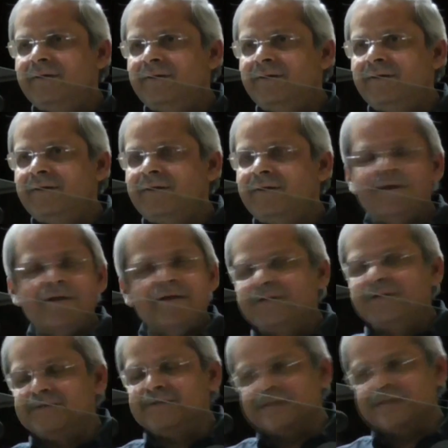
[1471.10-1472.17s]
And it's
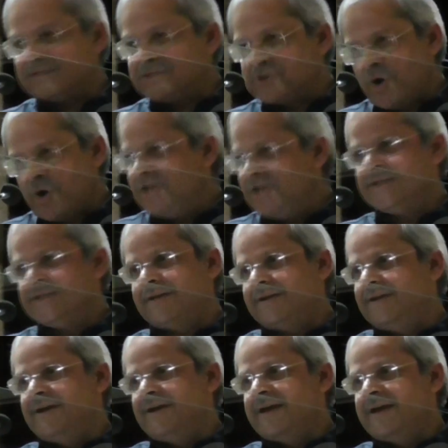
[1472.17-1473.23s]
astonishing.
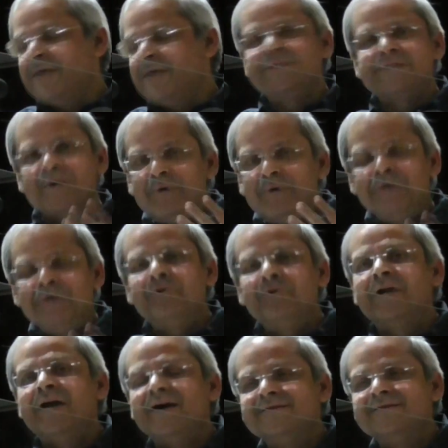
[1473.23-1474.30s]
Somebody who
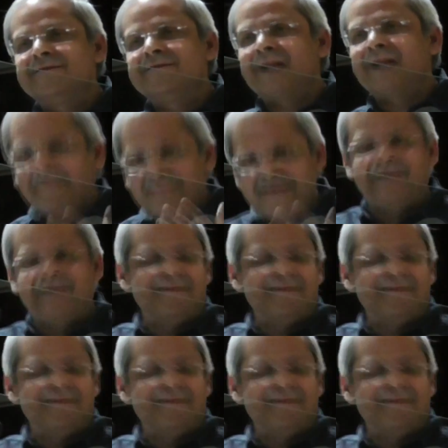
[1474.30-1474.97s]
does nothing.